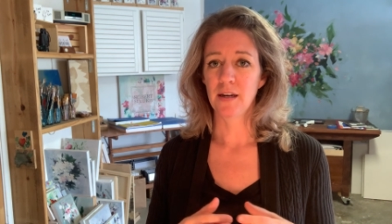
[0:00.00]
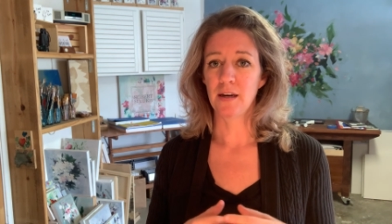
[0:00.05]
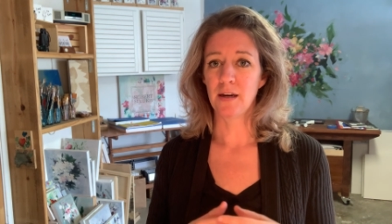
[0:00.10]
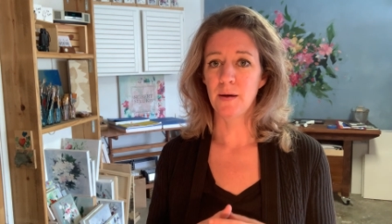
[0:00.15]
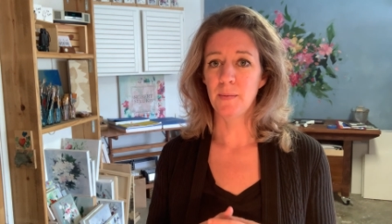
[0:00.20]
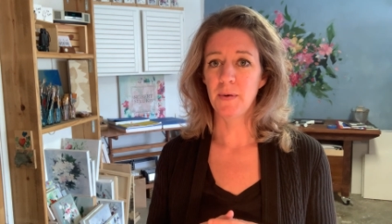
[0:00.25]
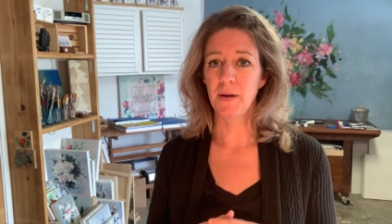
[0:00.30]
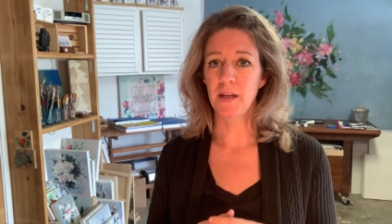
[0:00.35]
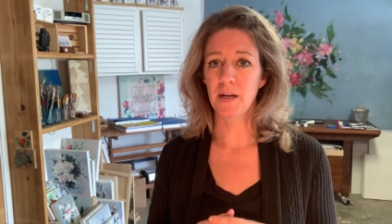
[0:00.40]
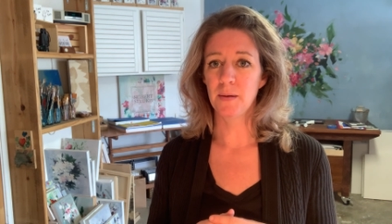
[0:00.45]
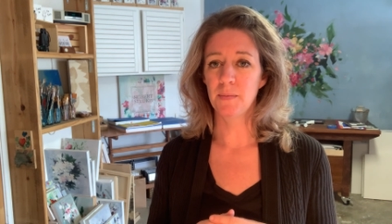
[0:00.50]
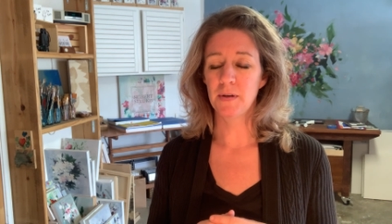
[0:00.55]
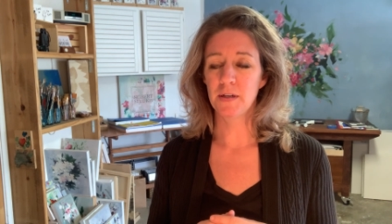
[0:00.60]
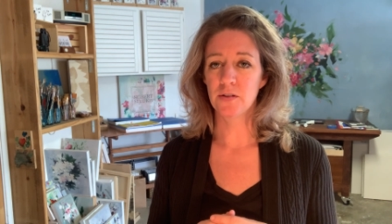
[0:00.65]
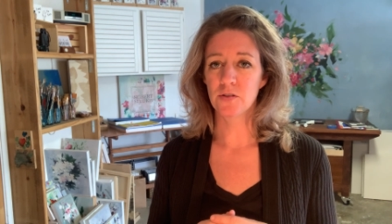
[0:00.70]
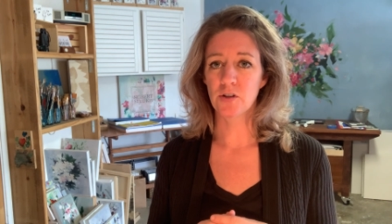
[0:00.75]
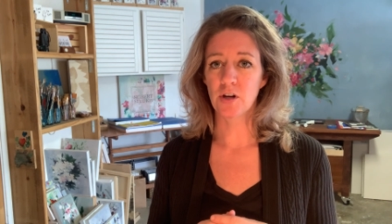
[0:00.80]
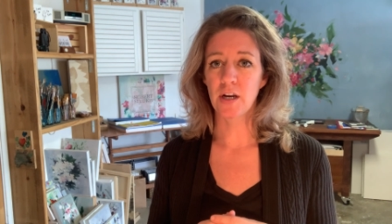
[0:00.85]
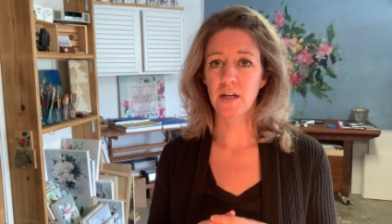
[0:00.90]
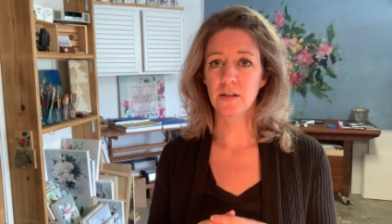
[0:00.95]
Um, and I'm
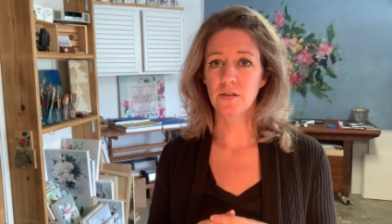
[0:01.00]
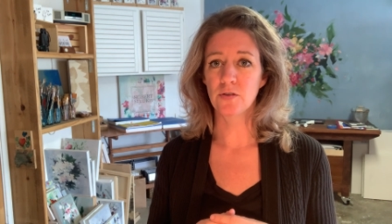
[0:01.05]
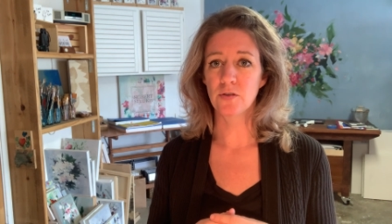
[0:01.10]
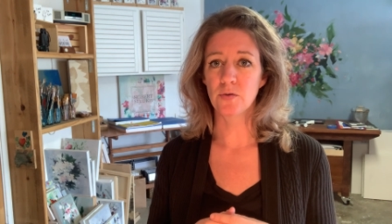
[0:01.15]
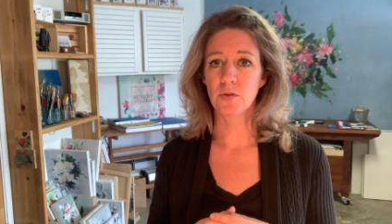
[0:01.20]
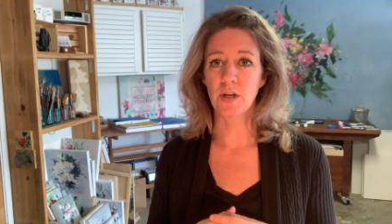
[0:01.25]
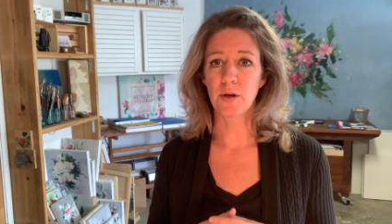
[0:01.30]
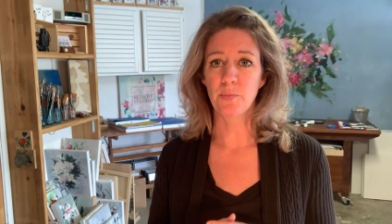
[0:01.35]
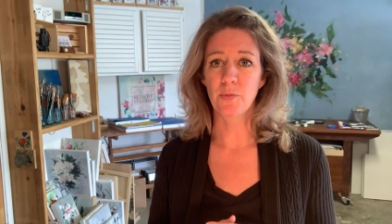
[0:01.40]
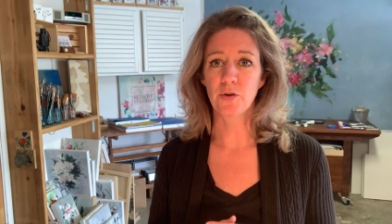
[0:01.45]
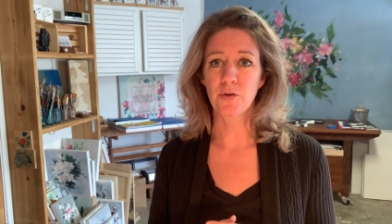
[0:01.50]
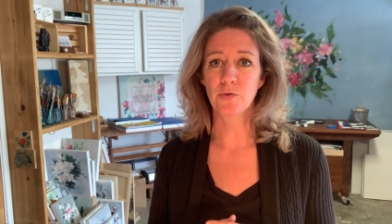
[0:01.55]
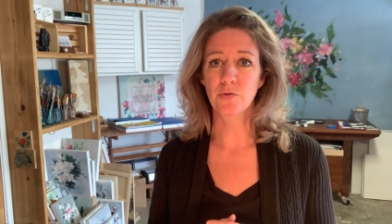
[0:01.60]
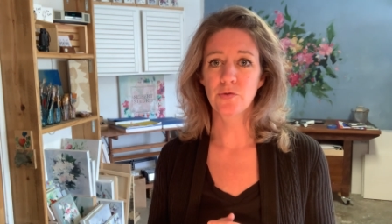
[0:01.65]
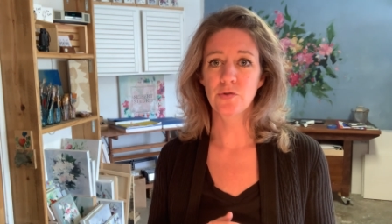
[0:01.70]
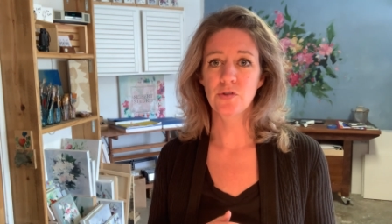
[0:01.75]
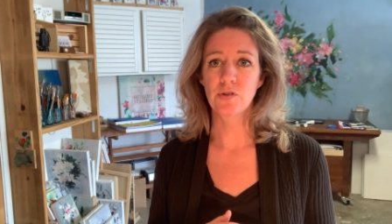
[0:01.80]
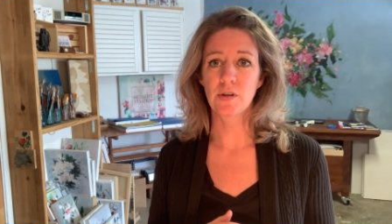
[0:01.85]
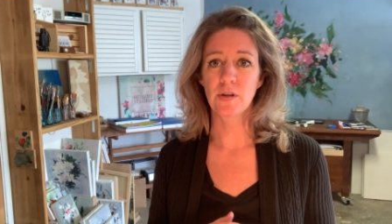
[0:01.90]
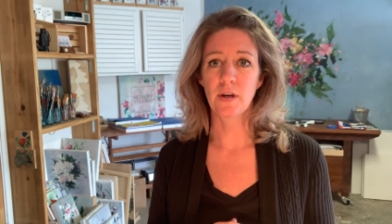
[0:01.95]
gonna try to do
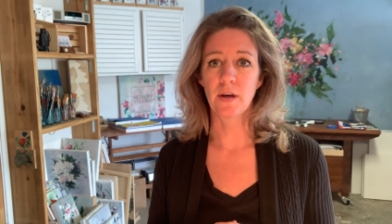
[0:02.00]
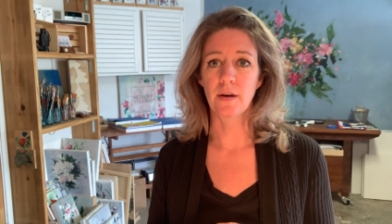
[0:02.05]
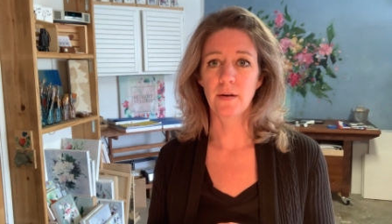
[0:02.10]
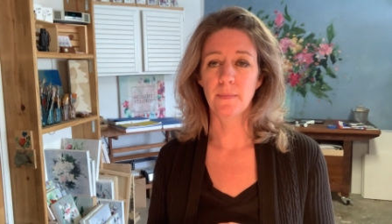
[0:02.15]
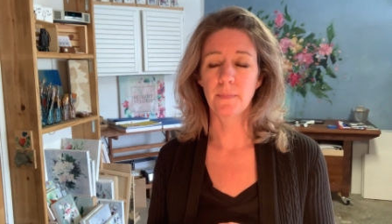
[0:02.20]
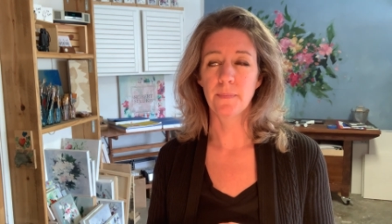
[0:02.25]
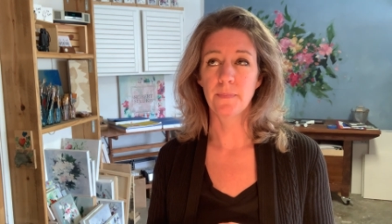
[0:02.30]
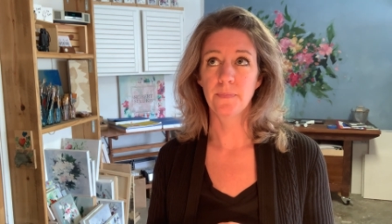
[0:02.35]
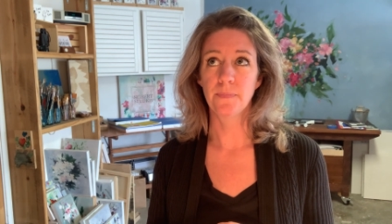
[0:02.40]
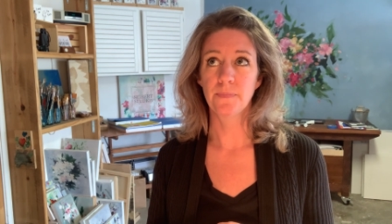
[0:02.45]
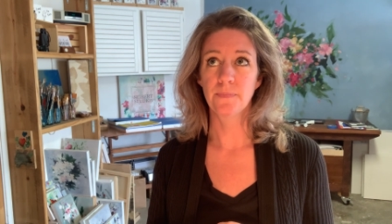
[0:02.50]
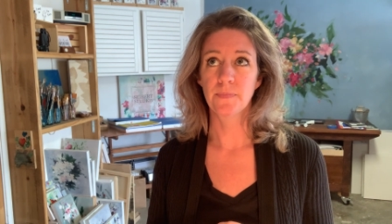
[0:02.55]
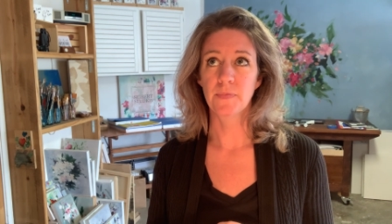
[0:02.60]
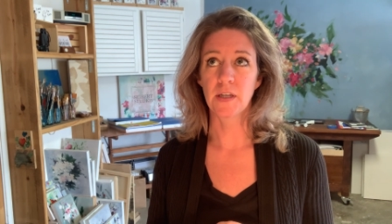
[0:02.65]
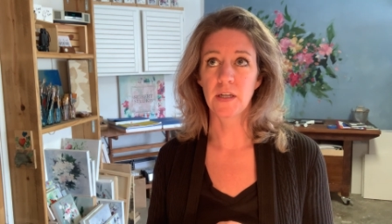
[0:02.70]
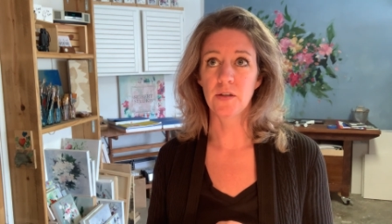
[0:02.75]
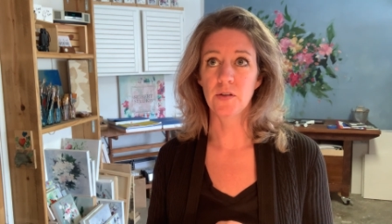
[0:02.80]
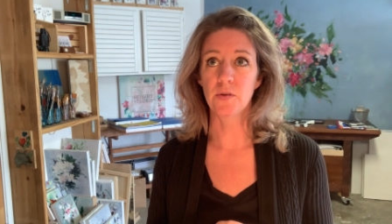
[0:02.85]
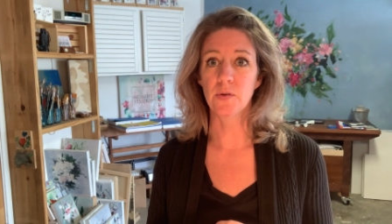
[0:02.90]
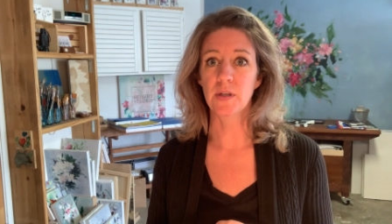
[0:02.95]
demos um,
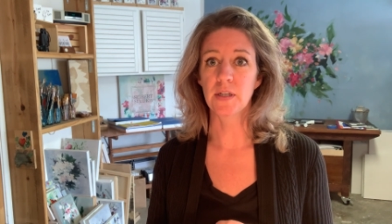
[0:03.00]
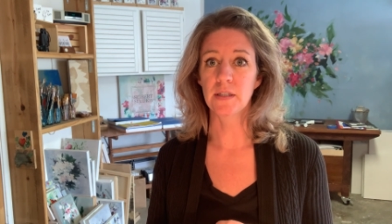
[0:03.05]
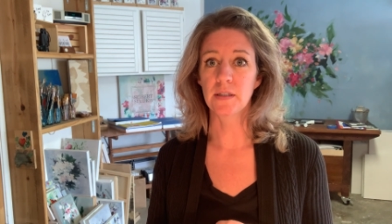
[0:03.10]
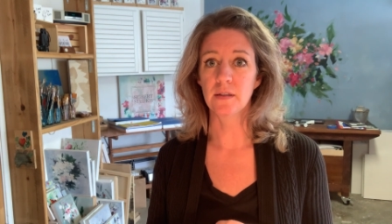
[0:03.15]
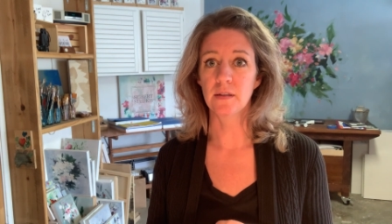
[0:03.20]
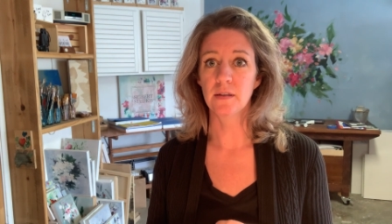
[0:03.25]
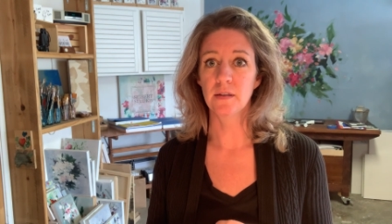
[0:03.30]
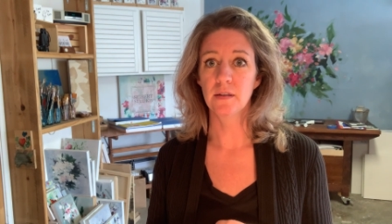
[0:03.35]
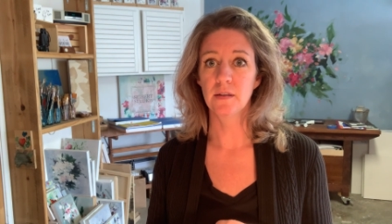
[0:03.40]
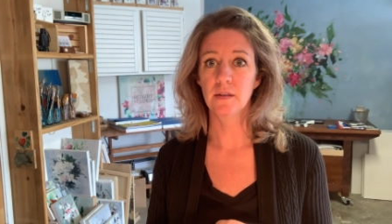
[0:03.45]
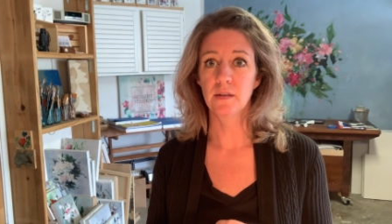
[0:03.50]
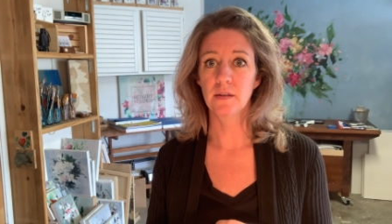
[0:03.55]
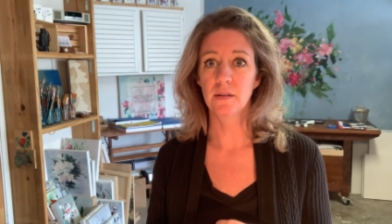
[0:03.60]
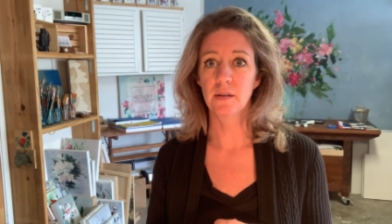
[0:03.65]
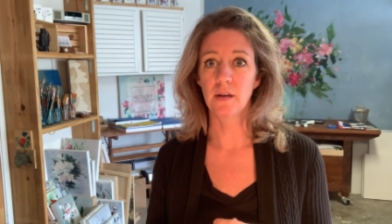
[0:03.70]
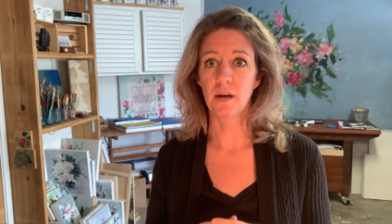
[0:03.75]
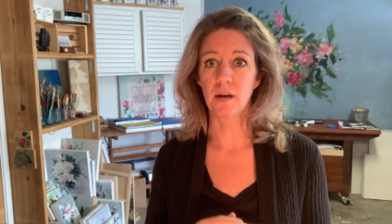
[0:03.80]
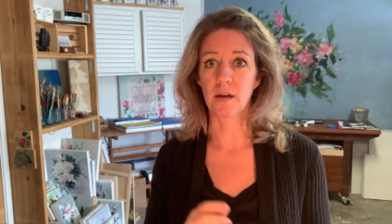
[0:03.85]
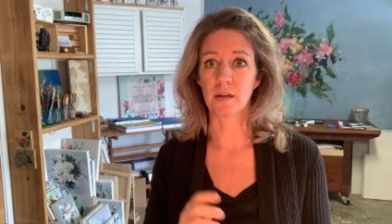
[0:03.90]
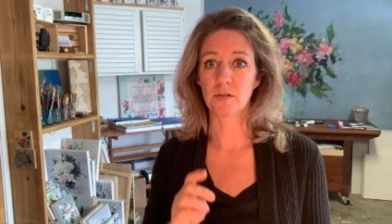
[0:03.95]
that you can
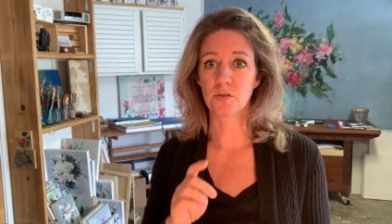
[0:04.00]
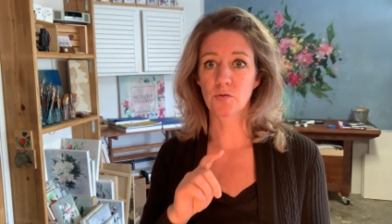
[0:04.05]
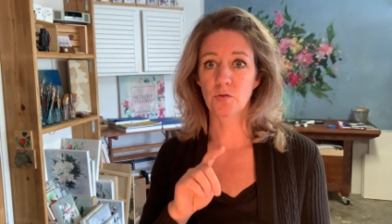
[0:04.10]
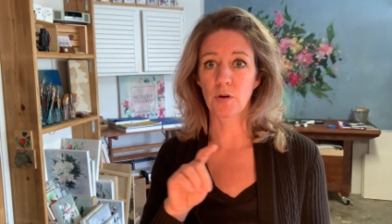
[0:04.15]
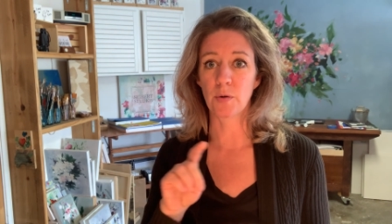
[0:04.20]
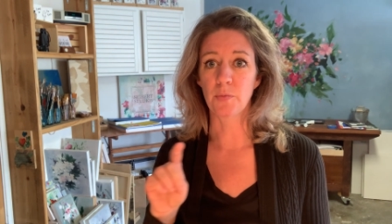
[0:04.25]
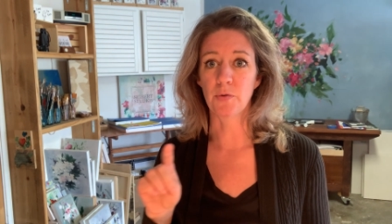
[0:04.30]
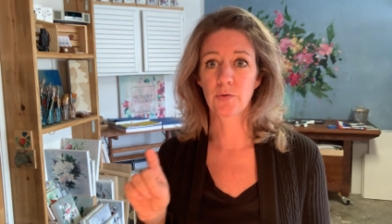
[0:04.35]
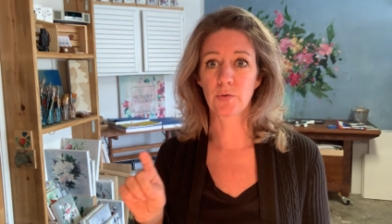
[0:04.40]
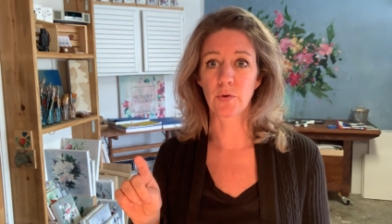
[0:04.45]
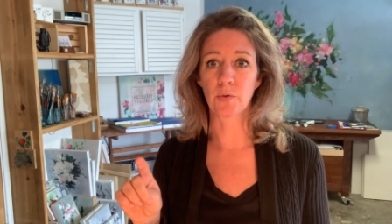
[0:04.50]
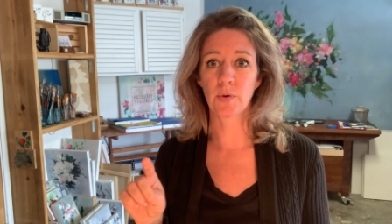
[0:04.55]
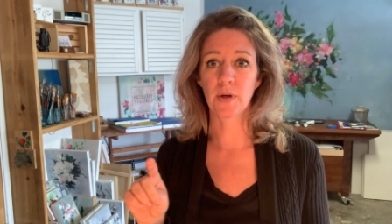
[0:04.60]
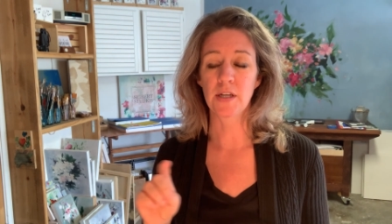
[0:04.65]
uh, scrub through.